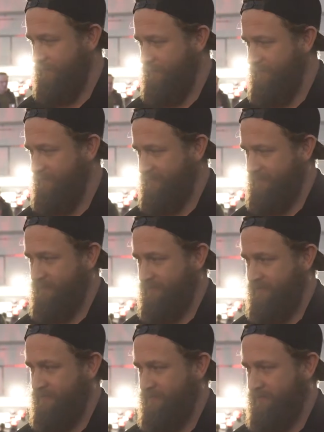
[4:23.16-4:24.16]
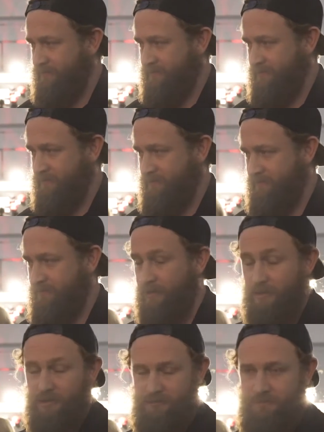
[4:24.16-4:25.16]

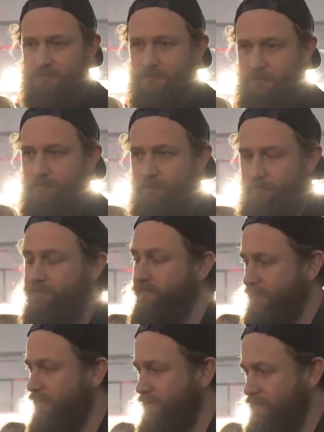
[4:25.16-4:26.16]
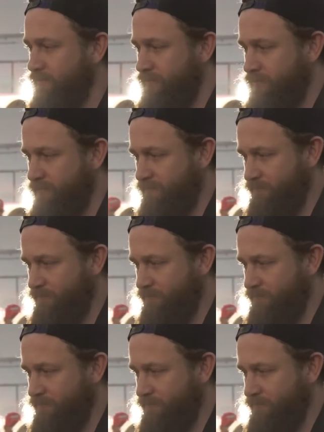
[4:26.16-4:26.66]
This person isn't speaking.